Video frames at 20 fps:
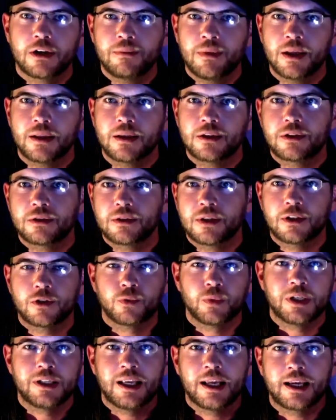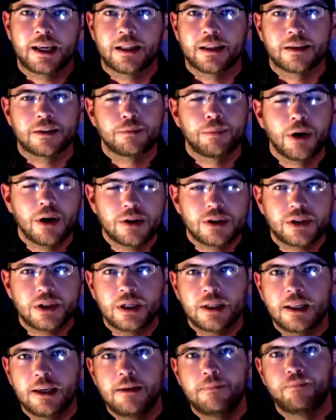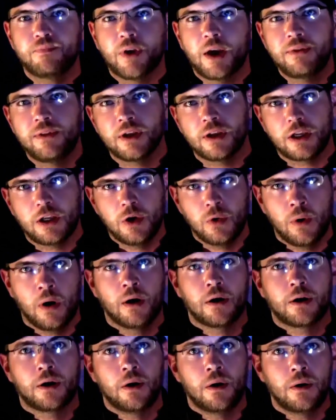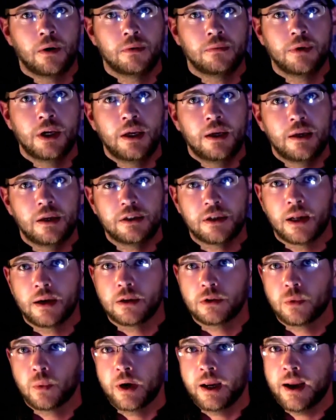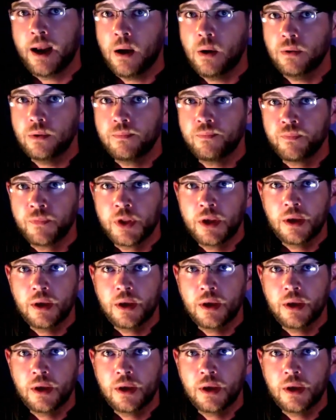Come on, that's ridiculous. Personally, I think QR code is on its way out.